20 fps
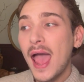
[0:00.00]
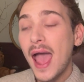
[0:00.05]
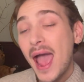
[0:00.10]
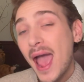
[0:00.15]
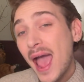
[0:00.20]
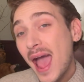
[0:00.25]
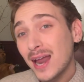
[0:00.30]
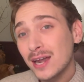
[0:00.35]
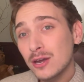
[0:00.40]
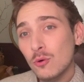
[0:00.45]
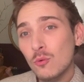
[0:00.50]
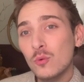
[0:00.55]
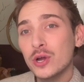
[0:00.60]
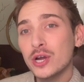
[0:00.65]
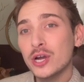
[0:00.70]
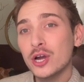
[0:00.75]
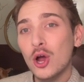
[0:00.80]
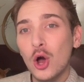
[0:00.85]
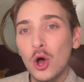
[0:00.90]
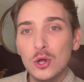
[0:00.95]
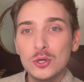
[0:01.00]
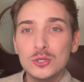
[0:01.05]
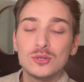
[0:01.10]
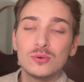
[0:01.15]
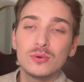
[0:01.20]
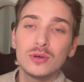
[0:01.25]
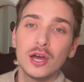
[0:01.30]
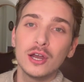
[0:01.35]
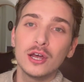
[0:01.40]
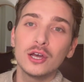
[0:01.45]
And we're
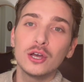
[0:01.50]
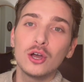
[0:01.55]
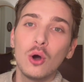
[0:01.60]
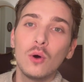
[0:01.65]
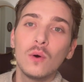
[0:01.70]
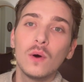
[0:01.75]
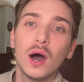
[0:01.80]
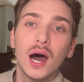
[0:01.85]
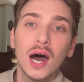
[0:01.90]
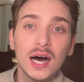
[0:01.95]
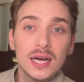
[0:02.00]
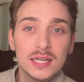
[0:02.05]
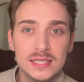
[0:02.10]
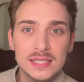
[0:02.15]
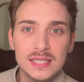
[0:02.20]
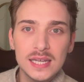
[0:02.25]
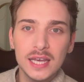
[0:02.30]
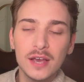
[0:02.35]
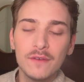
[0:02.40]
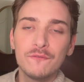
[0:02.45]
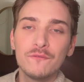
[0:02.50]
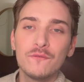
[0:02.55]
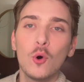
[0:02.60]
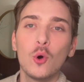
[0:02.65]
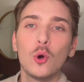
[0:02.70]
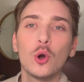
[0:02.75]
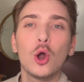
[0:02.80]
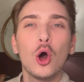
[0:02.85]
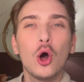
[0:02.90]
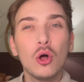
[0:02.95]
also gonna go hunting
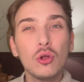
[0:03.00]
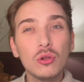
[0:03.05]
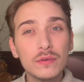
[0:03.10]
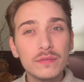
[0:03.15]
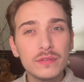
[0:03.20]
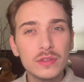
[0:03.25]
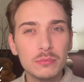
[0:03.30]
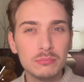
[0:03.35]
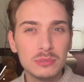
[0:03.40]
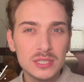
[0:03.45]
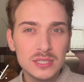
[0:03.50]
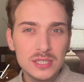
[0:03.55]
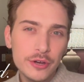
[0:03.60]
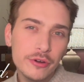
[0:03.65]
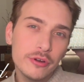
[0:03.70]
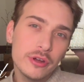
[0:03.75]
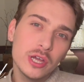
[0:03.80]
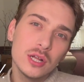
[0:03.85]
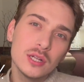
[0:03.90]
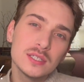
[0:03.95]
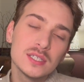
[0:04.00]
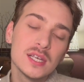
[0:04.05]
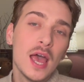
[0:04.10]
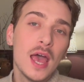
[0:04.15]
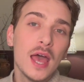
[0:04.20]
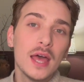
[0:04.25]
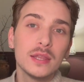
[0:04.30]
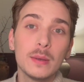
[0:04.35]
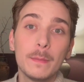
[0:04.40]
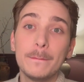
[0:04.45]
for all of the materials,
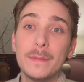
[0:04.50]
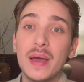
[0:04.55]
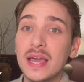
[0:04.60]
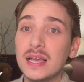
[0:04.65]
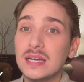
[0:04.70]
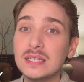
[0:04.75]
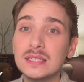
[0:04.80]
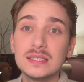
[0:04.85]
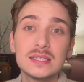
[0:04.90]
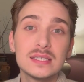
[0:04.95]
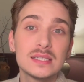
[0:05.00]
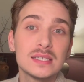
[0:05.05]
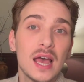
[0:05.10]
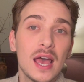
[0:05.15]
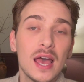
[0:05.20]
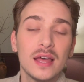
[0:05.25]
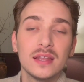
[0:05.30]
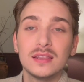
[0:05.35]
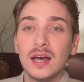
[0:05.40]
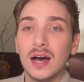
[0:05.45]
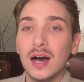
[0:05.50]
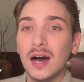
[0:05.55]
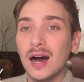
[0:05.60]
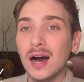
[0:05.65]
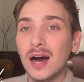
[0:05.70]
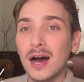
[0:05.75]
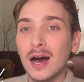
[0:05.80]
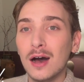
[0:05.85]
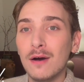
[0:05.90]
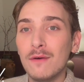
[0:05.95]
the paints,
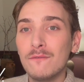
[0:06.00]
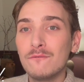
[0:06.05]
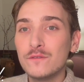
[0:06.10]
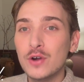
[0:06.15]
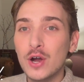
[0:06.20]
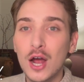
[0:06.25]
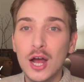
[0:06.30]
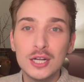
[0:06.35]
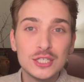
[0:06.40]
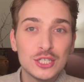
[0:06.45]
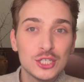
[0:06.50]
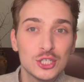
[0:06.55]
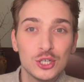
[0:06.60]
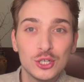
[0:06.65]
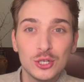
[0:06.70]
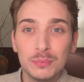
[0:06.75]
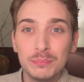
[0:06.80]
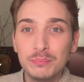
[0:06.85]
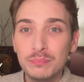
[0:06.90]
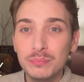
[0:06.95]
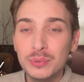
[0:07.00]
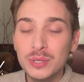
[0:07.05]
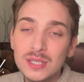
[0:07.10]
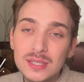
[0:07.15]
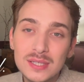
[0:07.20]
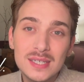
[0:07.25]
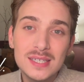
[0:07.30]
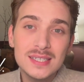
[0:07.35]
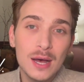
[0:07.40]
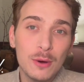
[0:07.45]
the additional
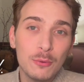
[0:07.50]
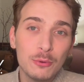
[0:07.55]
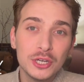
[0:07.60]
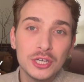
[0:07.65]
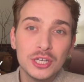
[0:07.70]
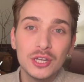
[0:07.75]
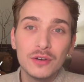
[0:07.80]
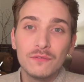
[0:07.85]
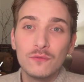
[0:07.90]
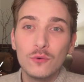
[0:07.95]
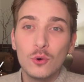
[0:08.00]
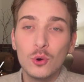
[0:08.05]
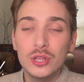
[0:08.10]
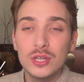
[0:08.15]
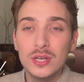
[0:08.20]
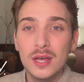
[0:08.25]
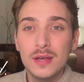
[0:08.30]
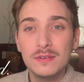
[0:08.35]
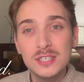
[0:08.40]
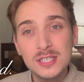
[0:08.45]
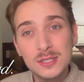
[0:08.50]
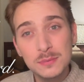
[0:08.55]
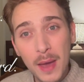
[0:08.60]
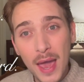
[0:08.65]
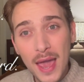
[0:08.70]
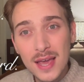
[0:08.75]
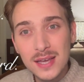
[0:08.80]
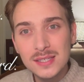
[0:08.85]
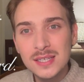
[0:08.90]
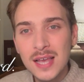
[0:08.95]
pieces that we need for the
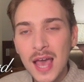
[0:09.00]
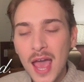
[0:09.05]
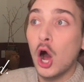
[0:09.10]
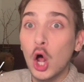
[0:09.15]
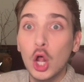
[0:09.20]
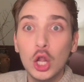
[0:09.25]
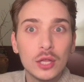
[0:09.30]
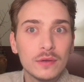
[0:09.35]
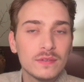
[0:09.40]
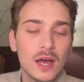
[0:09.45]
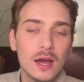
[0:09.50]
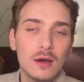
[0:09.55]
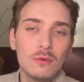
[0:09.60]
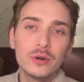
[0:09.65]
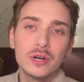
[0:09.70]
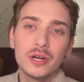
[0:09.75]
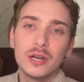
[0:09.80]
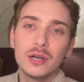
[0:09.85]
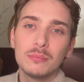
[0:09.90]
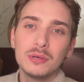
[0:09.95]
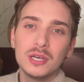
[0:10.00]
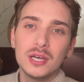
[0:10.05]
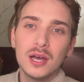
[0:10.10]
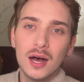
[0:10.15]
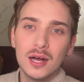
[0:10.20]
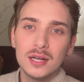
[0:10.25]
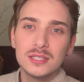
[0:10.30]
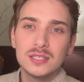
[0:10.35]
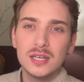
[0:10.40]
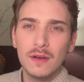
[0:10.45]
space. All of that we're gonna be
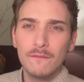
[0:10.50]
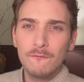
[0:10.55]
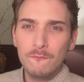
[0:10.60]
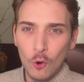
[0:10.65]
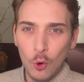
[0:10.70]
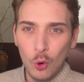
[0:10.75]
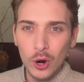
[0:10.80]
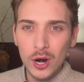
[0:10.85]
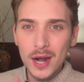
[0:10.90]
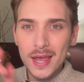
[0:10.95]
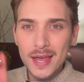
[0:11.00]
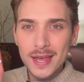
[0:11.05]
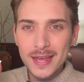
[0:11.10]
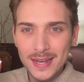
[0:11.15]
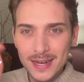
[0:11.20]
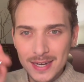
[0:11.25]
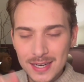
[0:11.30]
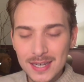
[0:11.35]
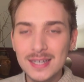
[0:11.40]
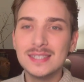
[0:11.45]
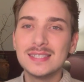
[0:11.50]
hunting for in